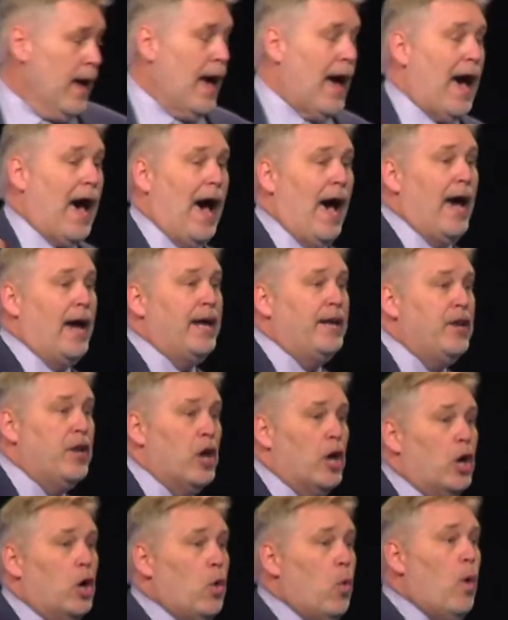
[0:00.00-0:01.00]
I
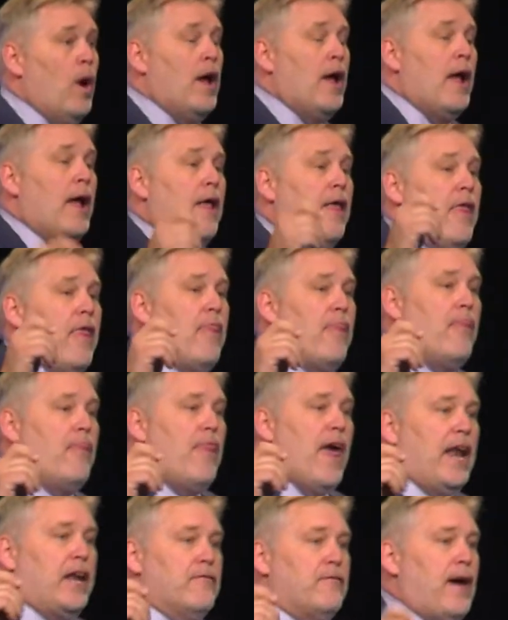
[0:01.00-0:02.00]
know
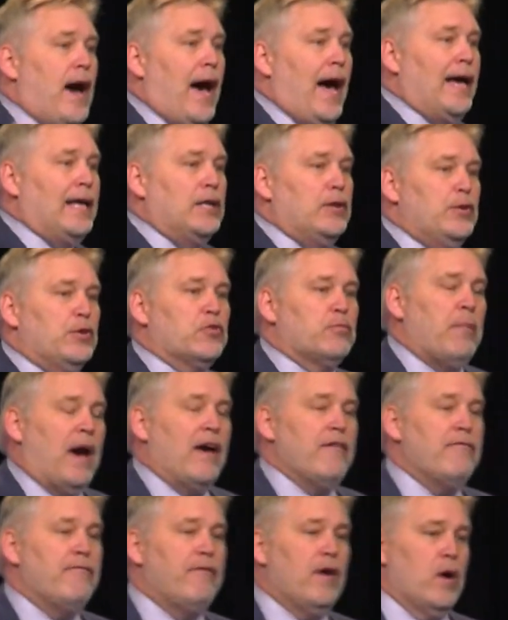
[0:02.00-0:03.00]
that if I lose my
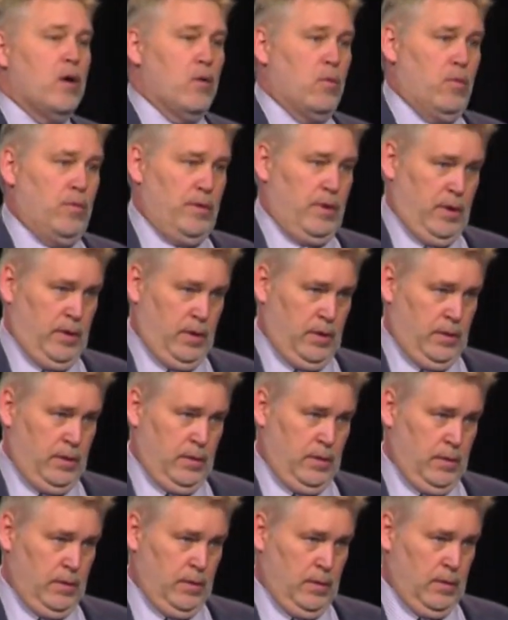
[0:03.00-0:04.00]
phone
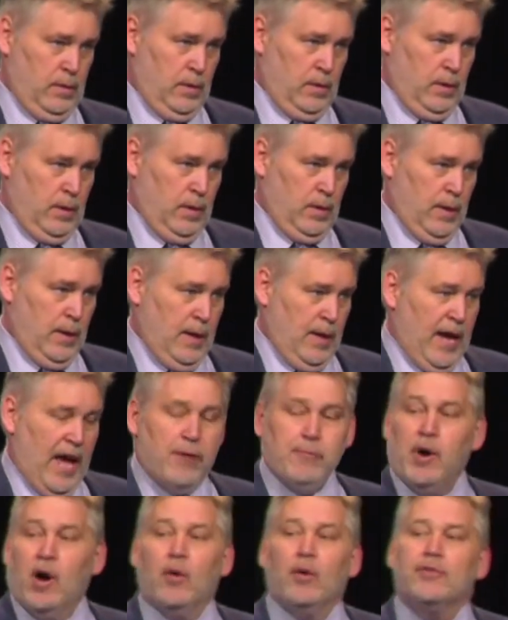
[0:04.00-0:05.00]
and
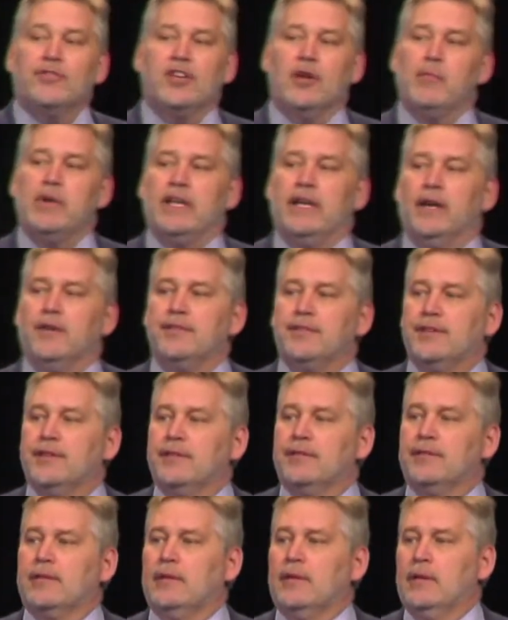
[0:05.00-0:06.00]
borrow somebody
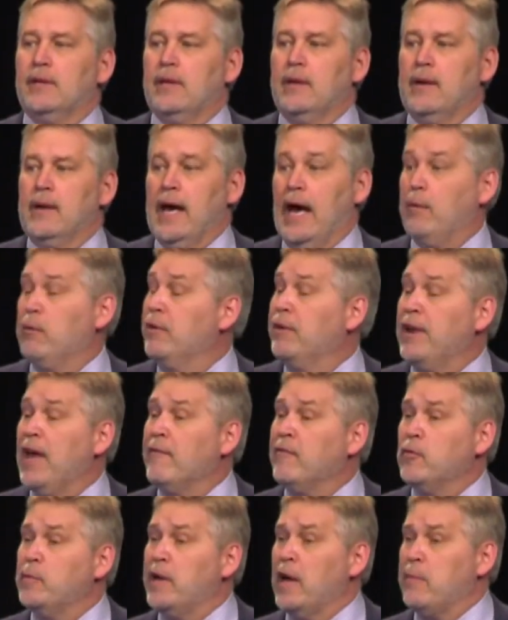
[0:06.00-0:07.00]
else's, I will
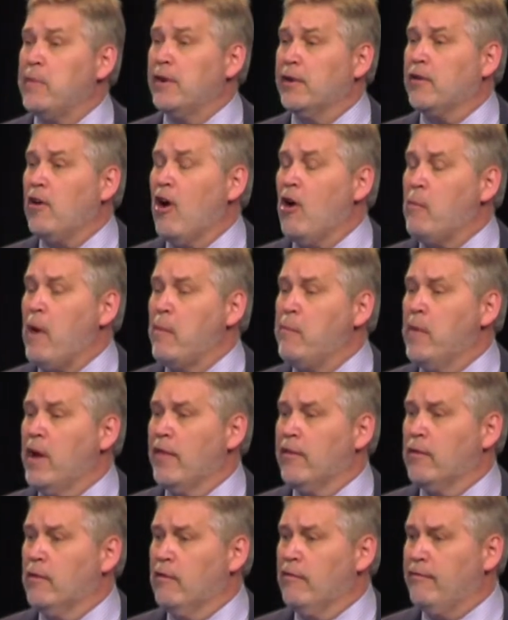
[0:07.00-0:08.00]
never be able to call my mother
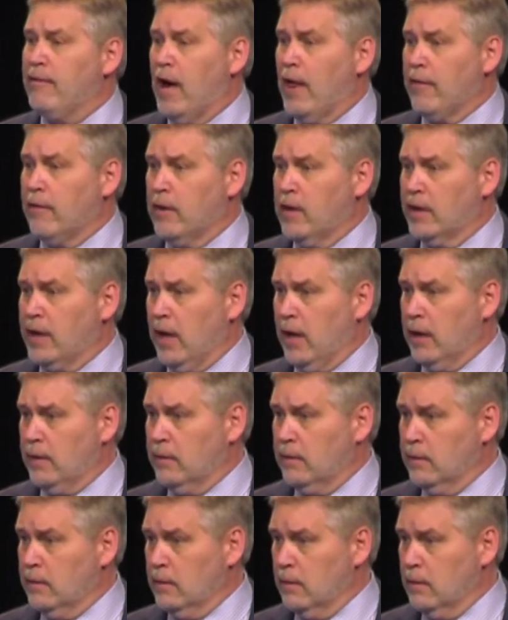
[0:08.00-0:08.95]
or father again.